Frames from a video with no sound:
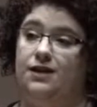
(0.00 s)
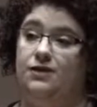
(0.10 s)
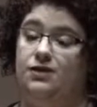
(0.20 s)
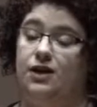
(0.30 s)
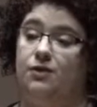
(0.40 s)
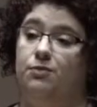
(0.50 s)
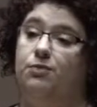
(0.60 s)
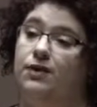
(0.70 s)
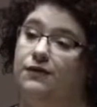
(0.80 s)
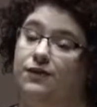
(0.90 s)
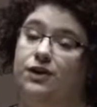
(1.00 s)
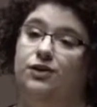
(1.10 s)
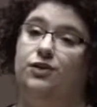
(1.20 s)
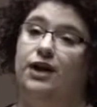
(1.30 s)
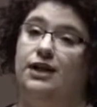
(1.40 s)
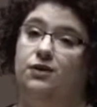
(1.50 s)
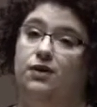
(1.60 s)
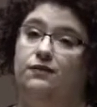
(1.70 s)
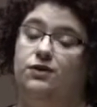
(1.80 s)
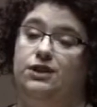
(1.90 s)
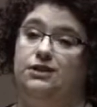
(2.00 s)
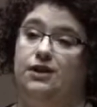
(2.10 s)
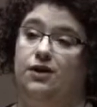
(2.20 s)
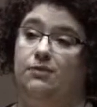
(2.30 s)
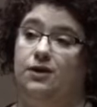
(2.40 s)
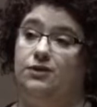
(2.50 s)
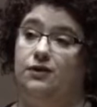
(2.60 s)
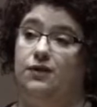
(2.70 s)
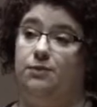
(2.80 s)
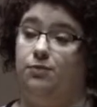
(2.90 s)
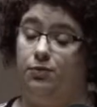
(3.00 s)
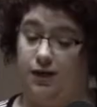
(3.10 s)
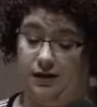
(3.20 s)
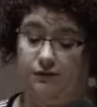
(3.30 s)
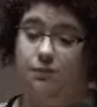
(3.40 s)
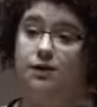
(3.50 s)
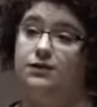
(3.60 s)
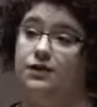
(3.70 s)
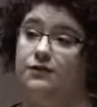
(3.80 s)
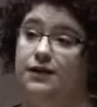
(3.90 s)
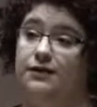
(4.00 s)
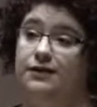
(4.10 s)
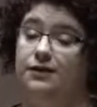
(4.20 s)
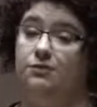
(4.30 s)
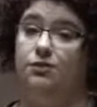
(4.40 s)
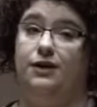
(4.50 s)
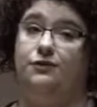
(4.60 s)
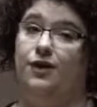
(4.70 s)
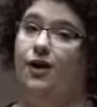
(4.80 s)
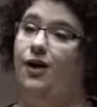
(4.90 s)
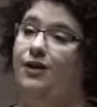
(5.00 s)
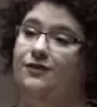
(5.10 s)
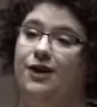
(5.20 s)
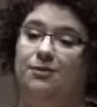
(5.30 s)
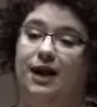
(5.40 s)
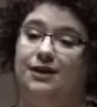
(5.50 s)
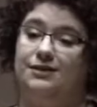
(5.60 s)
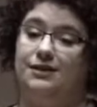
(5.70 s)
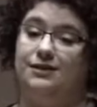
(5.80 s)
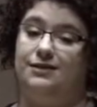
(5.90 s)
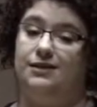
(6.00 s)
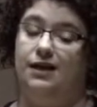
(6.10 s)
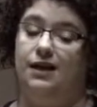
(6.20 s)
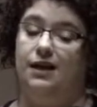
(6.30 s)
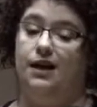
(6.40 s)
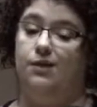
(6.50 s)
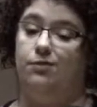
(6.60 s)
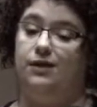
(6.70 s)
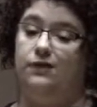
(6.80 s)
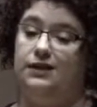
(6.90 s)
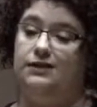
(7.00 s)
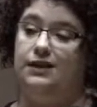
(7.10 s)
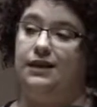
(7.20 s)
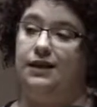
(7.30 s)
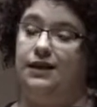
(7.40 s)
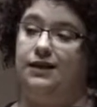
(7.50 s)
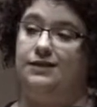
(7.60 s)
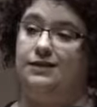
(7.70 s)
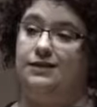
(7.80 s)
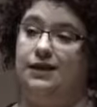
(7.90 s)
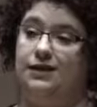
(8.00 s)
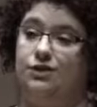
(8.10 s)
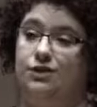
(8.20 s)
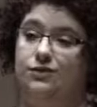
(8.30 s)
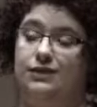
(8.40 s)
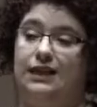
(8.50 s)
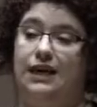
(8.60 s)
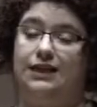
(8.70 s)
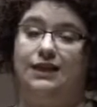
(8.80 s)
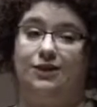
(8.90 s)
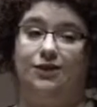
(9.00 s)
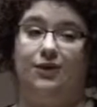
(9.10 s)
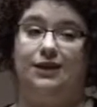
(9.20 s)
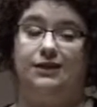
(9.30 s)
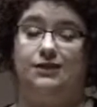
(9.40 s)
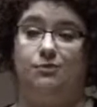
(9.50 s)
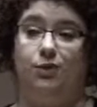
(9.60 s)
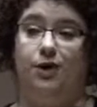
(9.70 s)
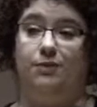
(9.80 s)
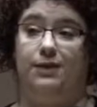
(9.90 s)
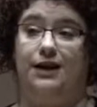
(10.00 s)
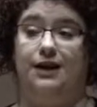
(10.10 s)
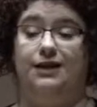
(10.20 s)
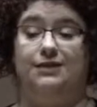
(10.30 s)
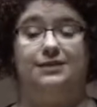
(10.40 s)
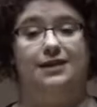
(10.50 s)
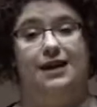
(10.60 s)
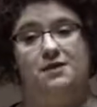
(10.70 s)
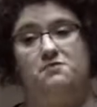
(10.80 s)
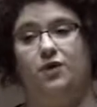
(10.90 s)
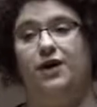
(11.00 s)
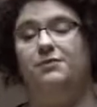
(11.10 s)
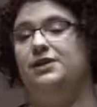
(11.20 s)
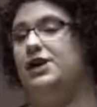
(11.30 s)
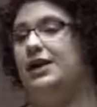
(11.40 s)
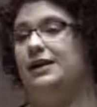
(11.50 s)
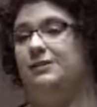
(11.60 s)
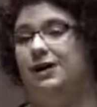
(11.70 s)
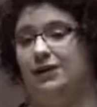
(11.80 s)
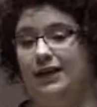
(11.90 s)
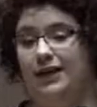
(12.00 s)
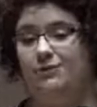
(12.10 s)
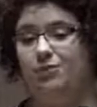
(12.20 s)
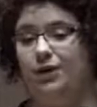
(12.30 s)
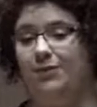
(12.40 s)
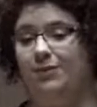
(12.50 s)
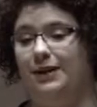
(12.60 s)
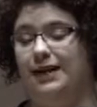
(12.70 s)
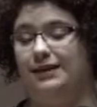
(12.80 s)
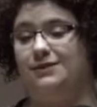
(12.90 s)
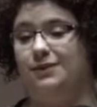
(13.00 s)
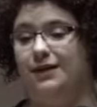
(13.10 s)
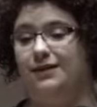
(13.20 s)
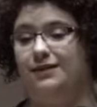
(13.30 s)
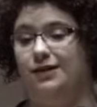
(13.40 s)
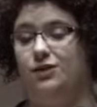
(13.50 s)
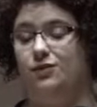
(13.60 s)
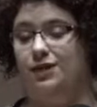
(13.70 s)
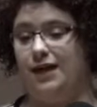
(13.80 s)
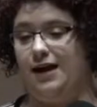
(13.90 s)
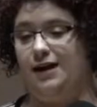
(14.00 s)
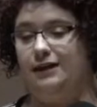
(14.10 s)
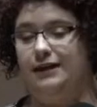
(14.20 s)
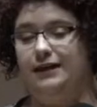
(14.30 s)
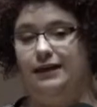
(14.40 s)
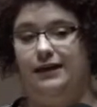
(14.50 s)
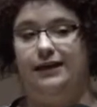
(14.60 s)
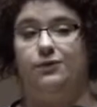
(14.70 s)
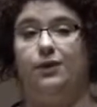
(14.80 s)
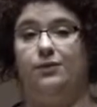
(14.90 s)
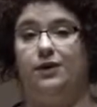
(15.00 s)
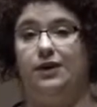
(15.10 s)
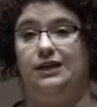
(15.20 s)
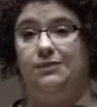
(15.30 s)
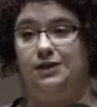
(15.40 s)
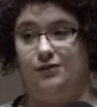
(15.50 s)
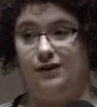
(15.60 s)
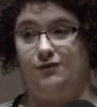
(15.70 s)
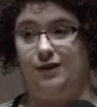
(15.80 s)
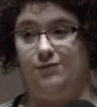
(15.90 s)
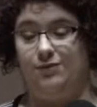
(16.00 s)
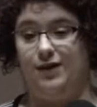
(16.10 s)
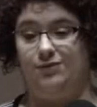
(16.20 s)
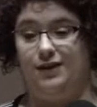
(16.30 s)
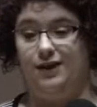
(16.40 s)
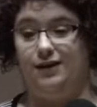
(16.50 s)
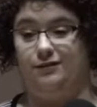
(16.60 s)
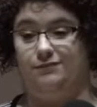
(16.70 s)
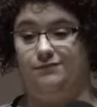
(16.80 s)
So pray for the Ukrainian refugees that are in Moldova. Pray for Moldova. Pray for all of our boxes. And pray for these kids as they choose a kid that they're going to support, because we're going to be talking about our kid probably next month and who they are and what we're going to be doing for them throughout the year.